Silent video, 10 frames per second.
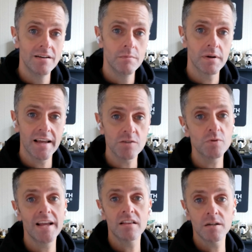but guess what
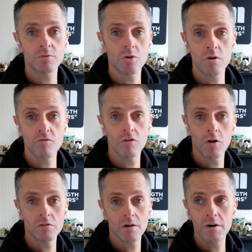he ended up doing for a
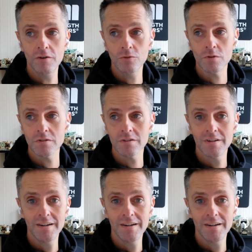long time afterwards?